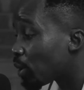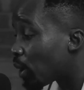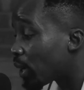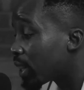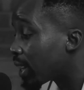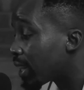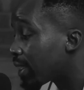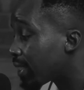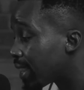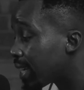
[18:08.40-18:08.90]

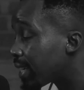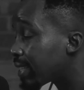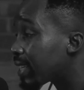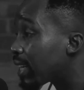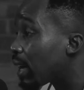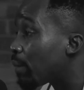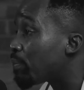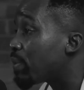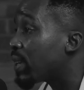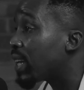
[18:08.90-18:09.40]
not the things
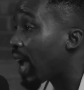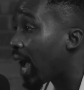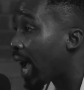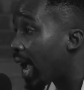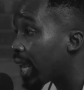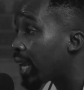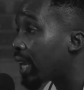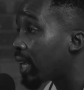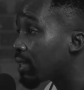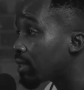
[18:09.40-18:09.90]
that have been
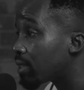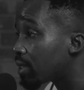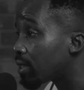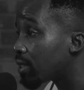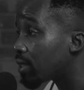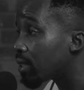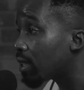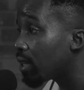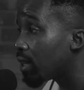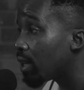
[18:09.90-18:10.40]

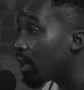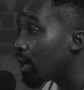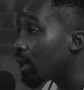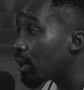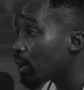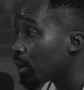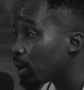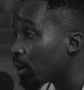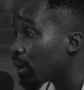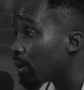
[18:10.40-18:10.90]
highlighted.
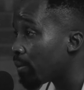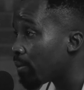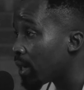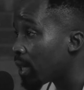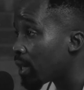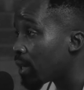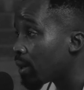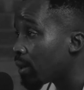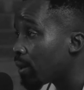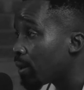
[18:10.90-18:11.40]
You know what I
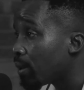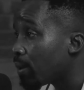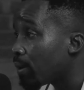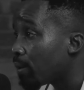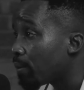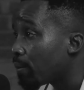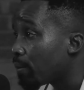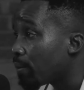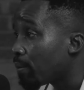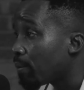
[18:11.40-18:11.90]
mean?
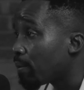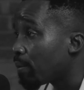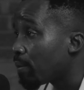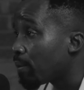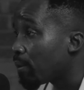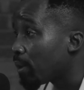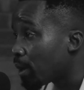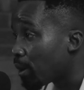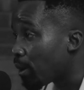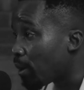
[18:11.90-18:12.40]

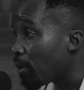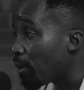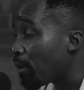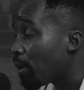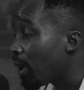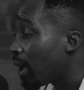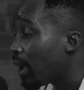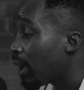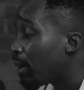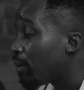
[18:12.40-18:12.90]
You know?
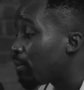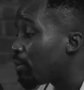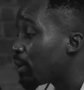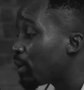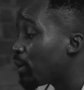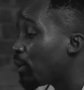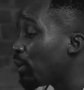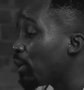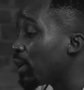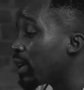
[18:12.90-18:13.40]

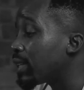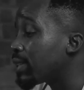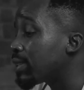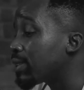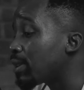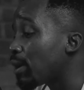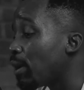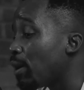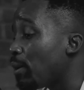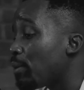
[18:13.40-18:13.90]

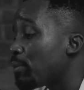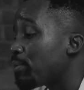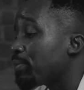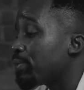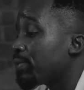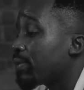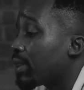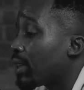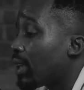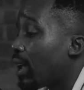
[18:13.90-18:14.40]
Because
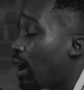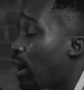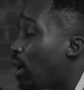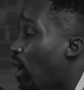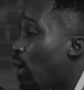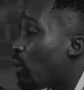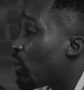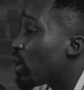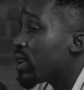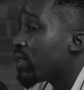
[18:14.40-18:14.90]

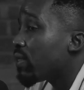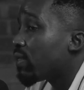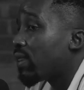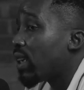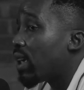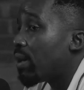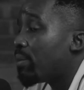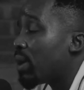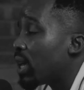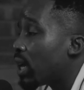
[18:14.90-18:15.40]
I wouldn't
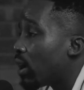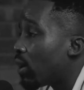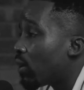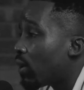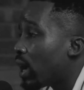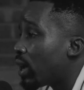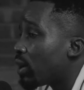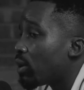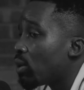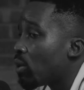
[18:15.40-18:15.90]
say men are
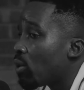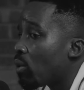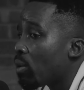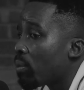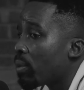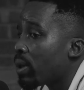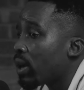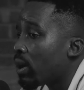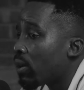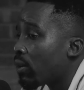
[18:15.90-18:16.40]
right, no
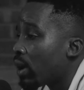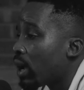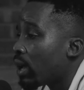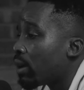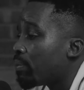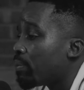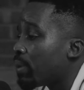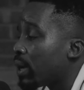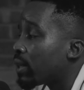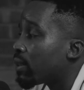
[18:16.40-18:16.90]
women are
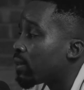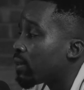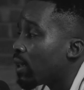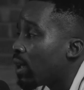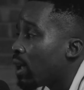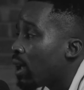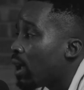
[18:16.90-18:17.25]
right, but